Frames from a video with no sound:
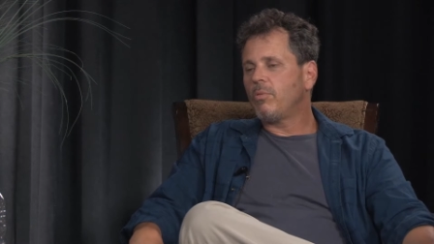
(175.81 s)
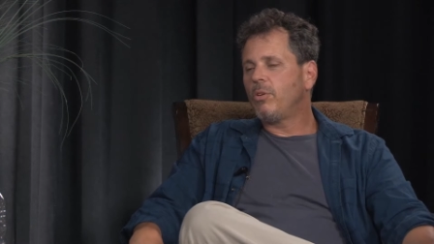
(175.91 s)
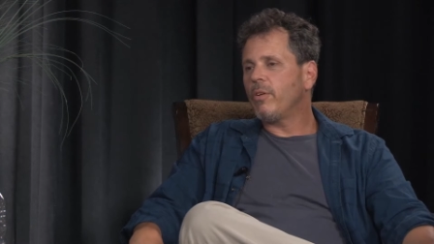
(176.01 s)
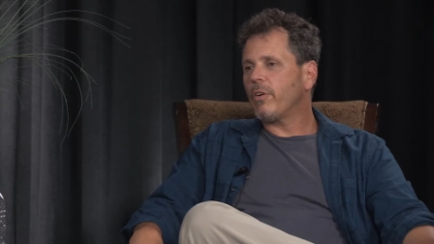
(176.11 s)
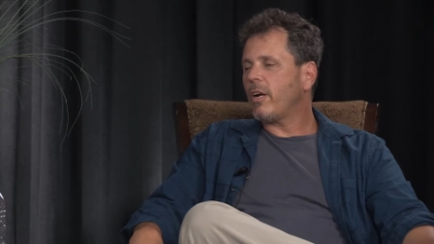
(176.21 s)

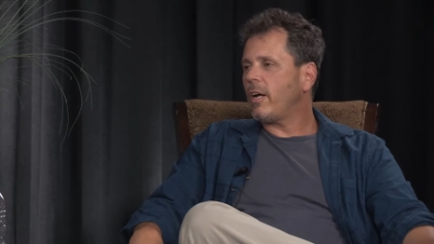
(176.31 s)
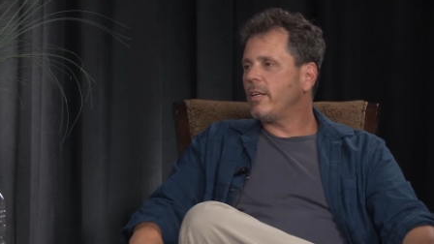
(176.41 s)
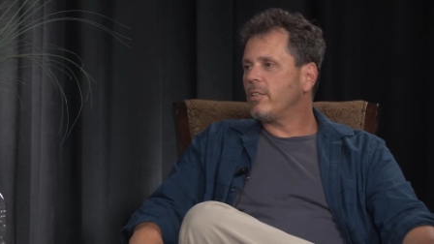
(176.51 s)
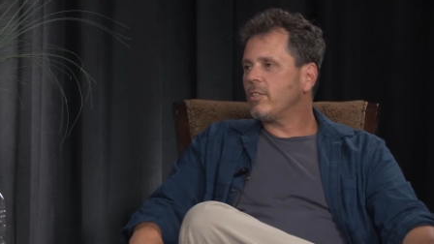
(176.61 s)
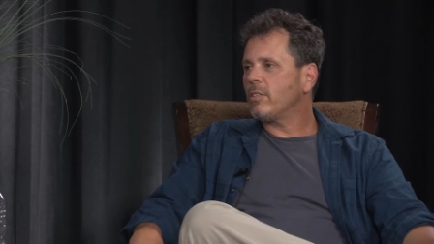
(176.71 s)
two different
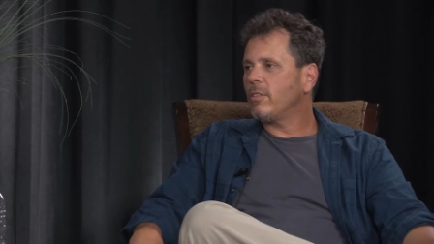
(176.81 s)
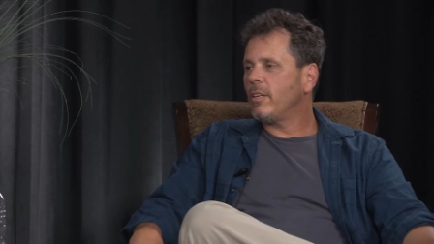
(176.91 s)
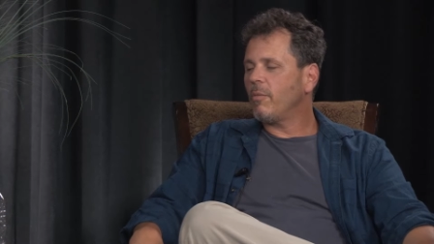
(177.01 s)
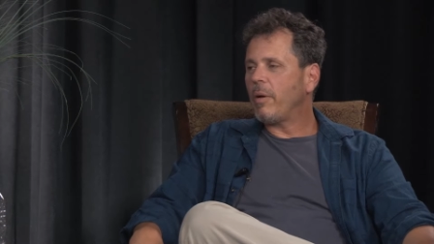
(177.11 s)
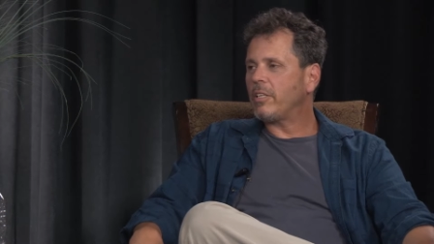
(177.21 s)
continents,
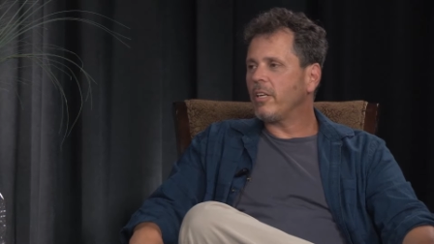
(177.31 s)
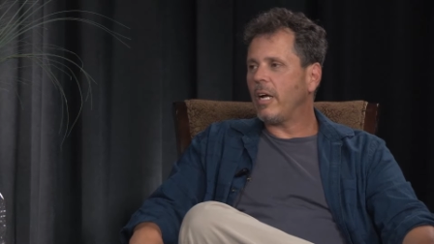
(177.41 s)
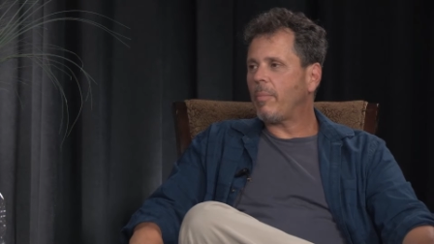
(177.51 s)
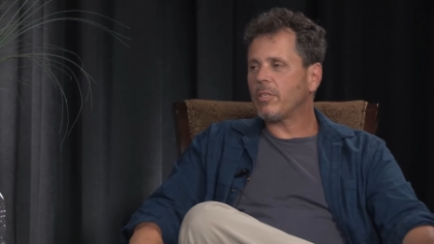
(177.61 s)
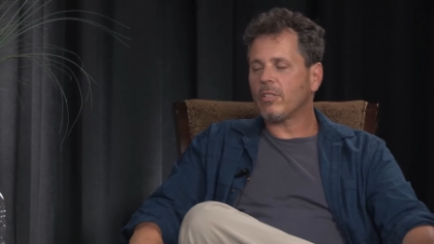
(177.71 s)
you know, basically
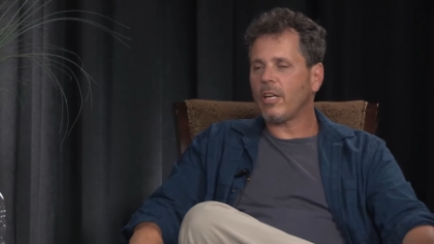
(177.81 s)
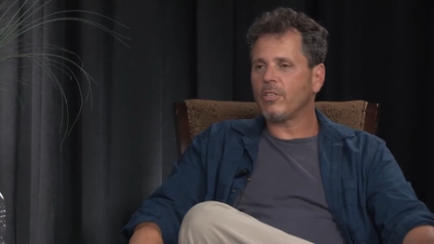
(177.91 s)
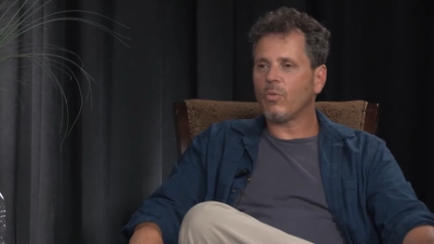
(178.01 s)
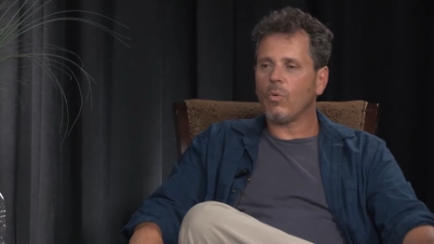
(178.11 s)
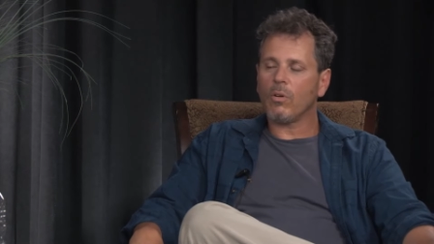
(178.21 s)
opposite sides
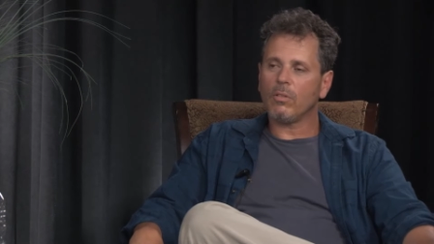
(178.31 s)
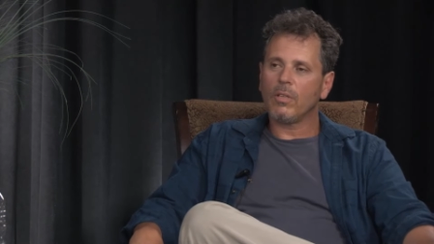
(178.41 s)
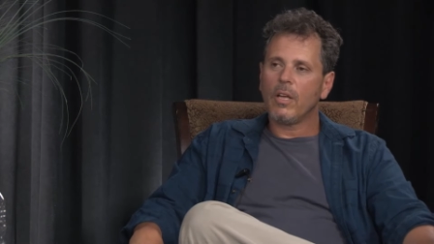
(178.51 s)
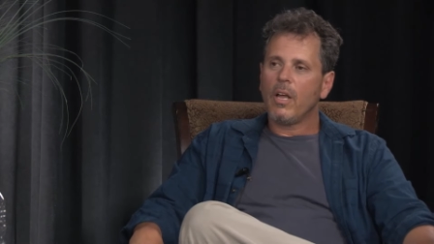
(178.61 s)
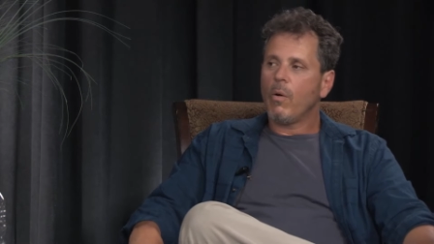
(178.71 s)
of the world.
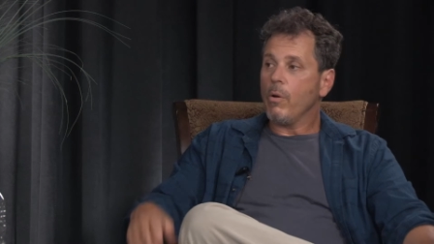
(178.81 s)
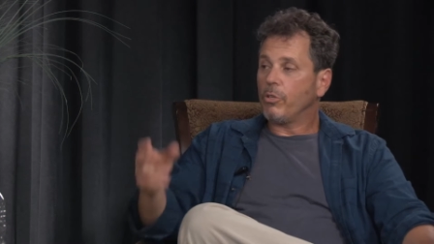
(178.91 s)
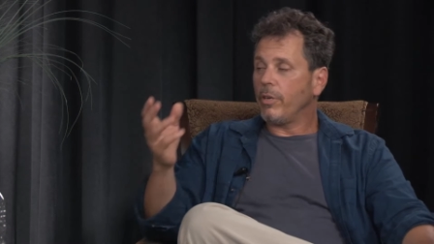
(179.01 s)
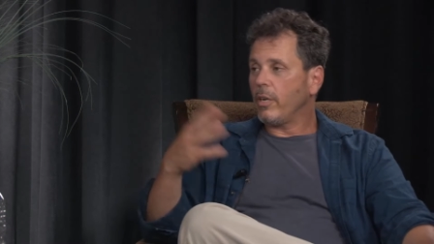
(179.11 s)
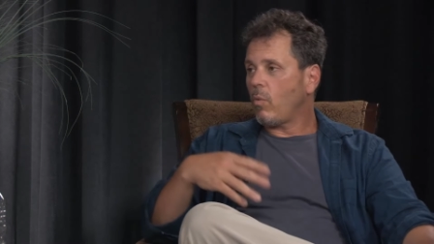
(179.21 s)
We were
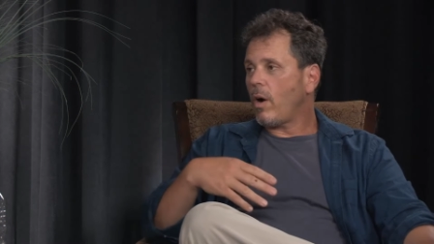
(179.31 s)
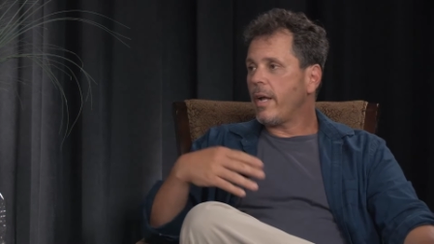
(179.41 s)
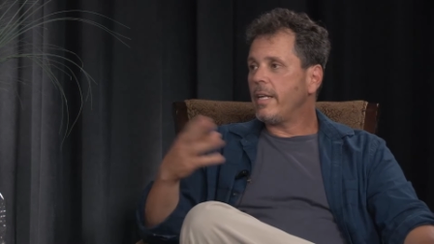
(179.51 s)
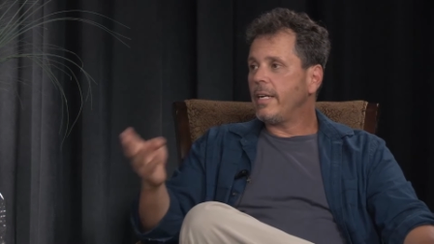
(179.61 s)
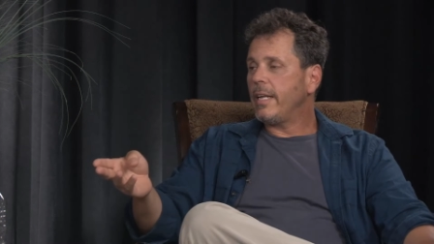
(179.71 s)
shooting in
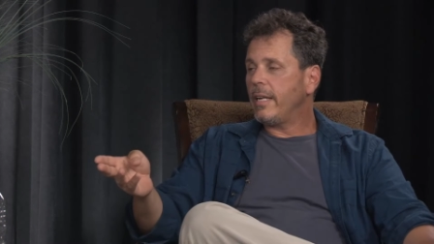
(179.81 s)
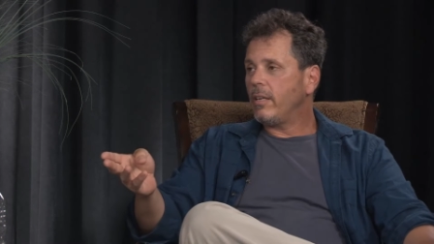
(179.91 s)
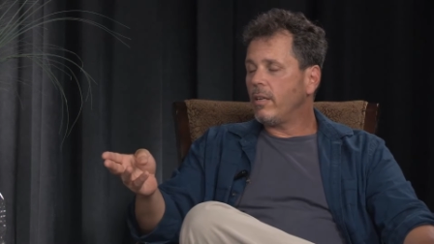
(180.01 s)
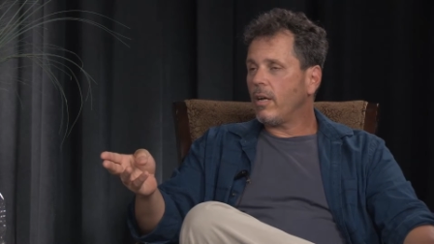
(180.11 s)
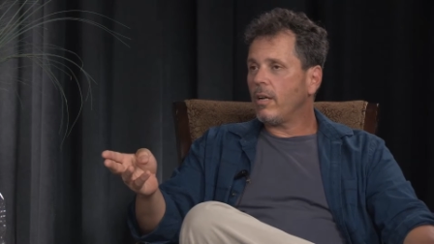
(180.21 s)
Hawaii and in,
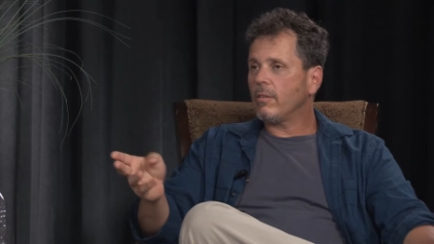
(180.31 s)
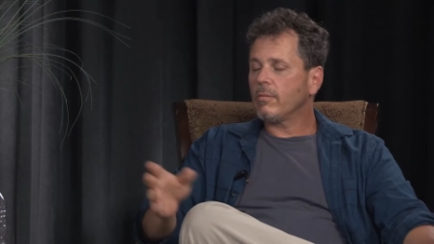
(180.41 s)
in uh,